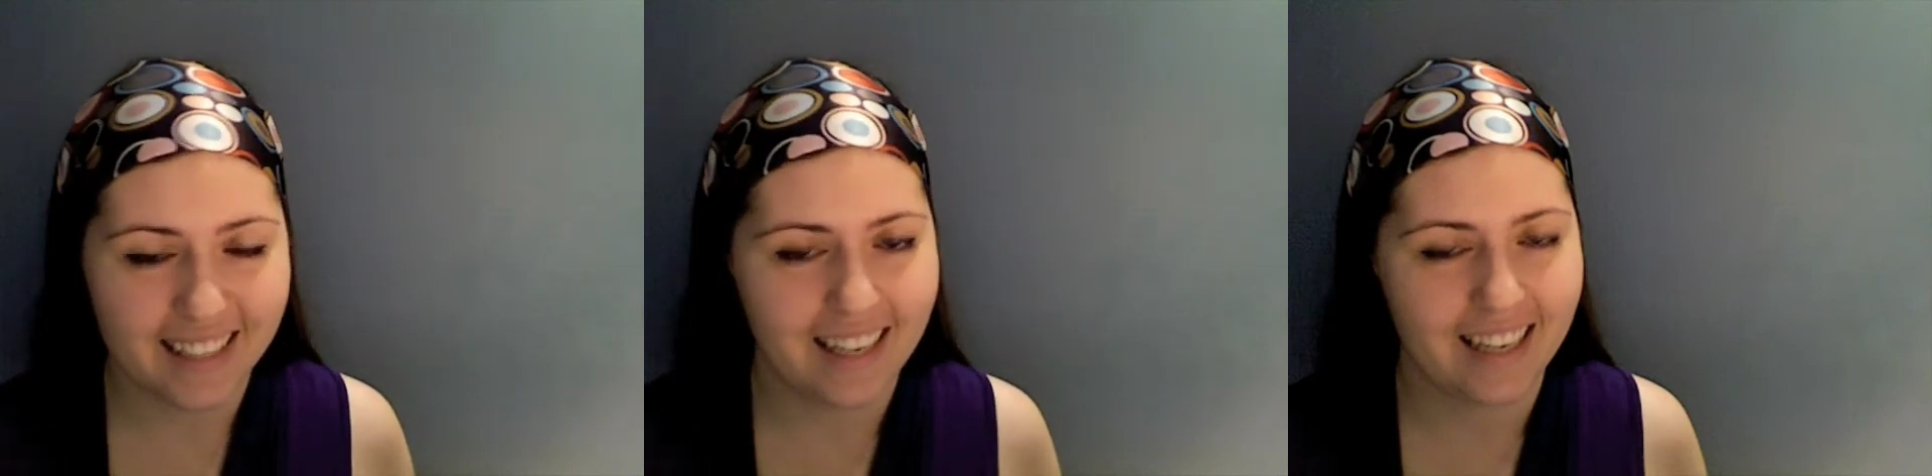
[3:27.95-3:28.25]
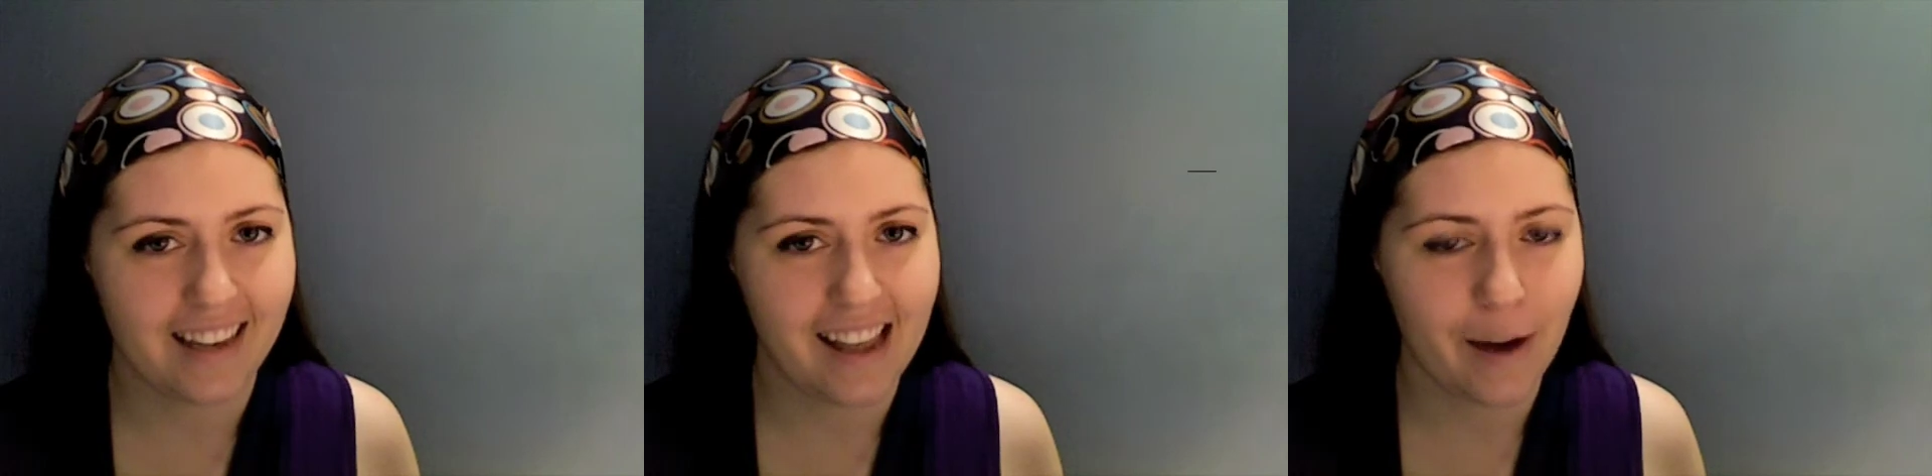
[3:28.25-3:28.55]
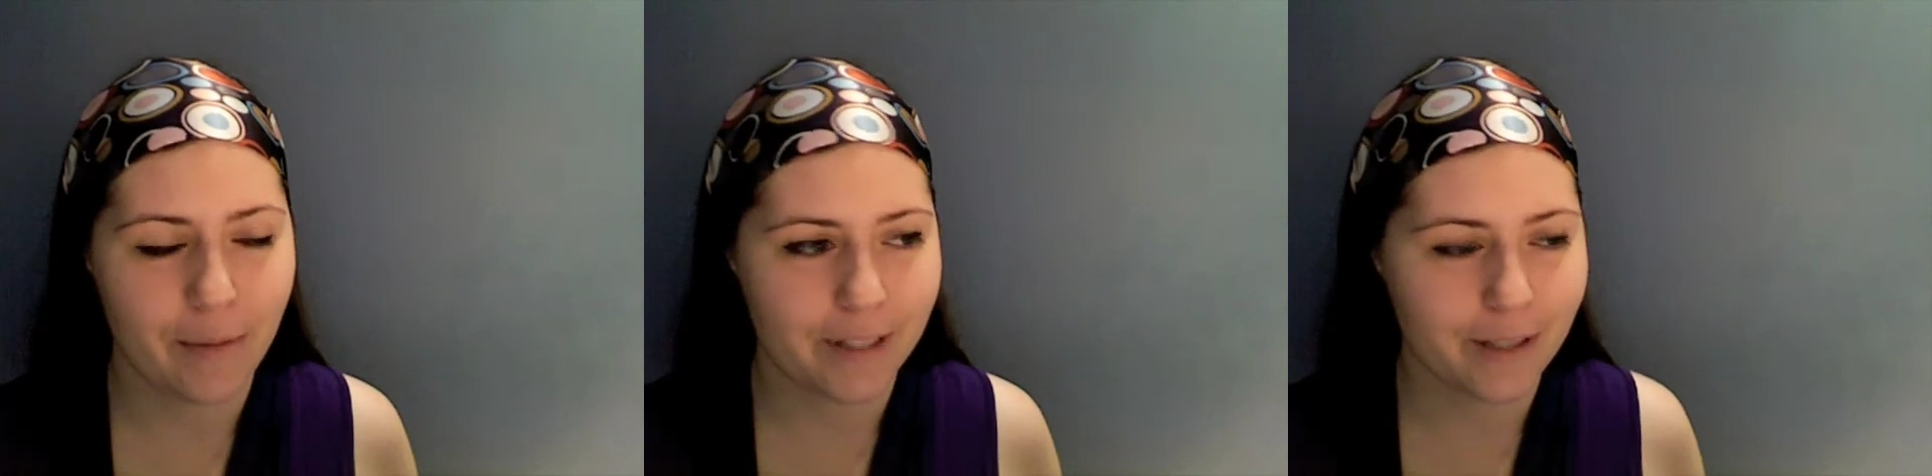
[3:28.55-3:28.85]
and I
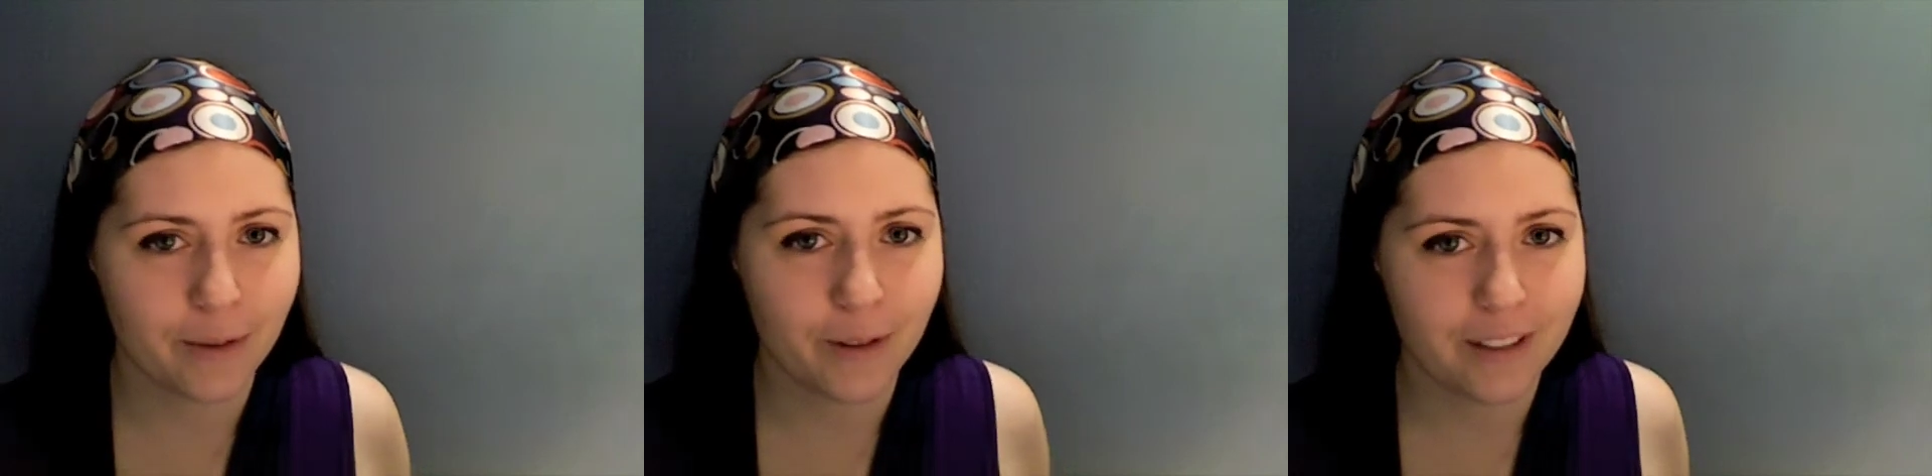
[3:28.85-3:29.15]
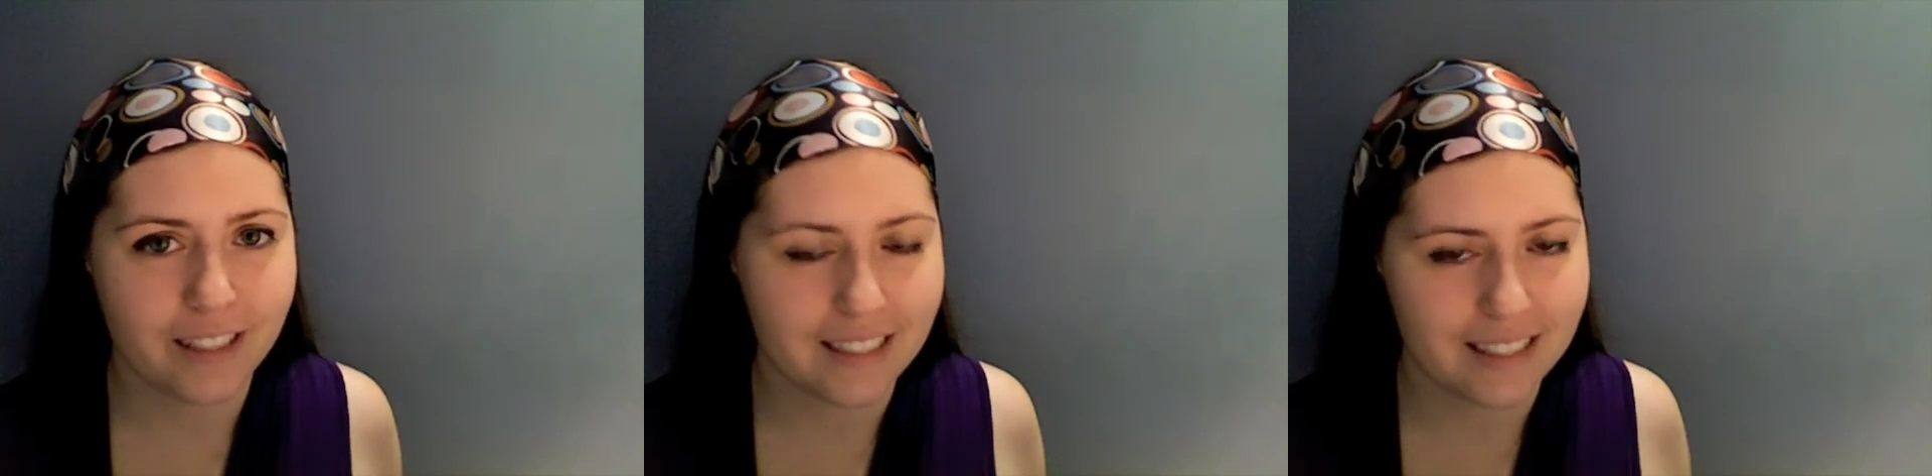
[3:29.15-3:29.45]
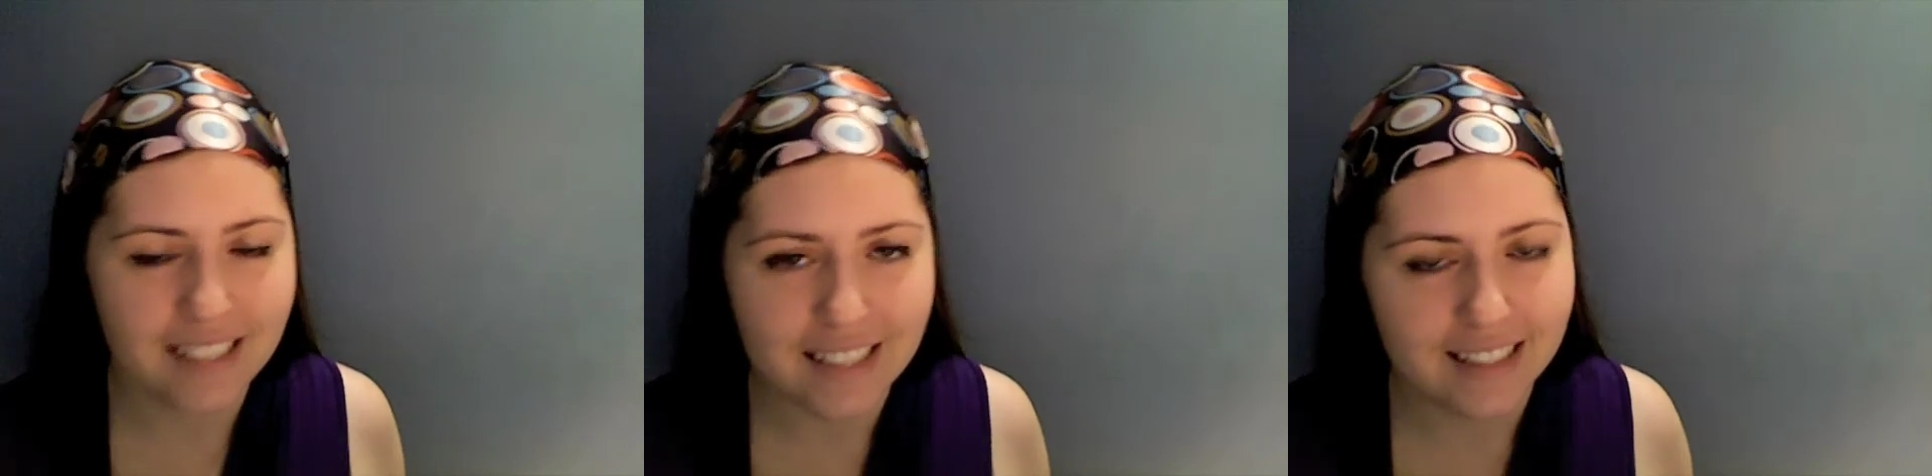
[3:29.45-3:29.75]
hope school is
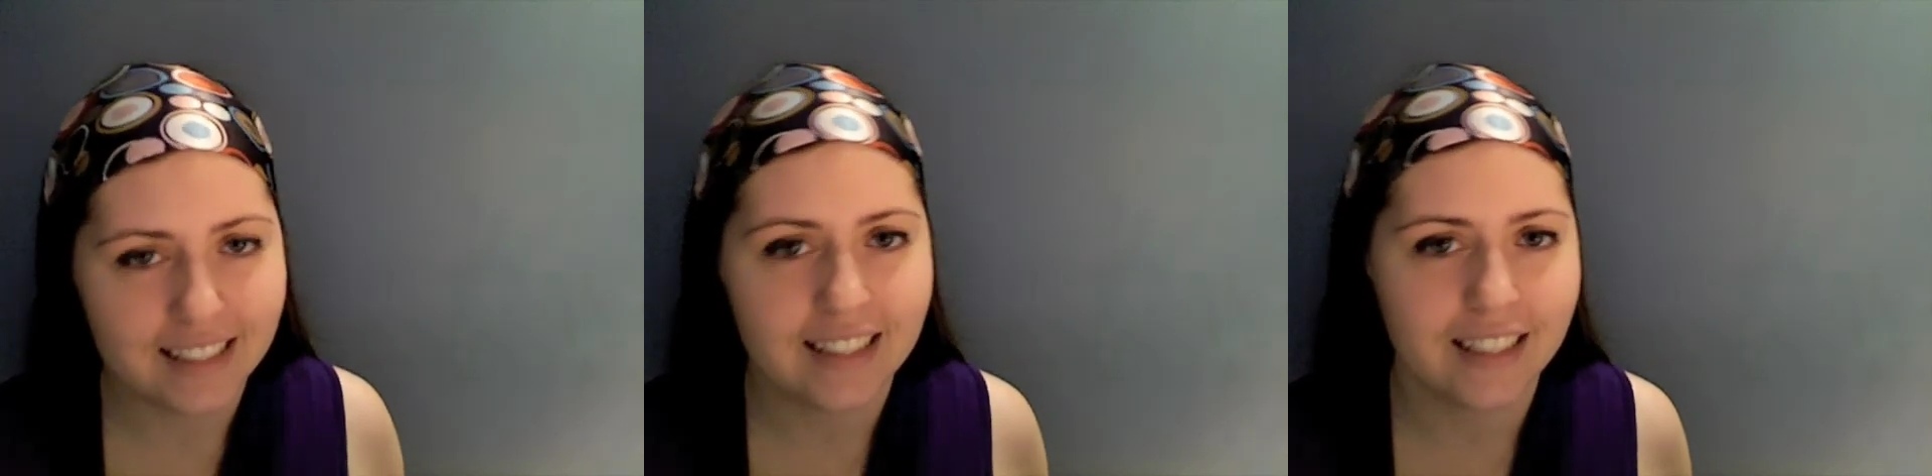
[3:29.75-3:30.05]
easy